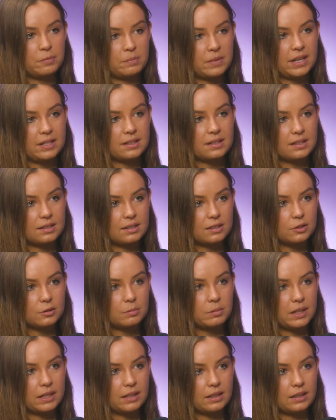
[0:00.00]
Coal mines are still
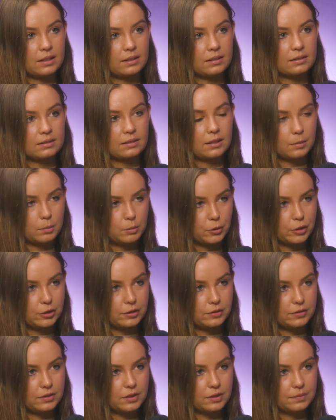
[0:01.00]
being
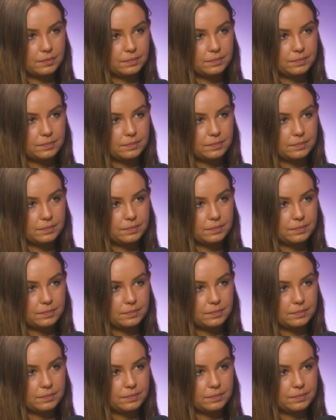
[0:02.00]
approved.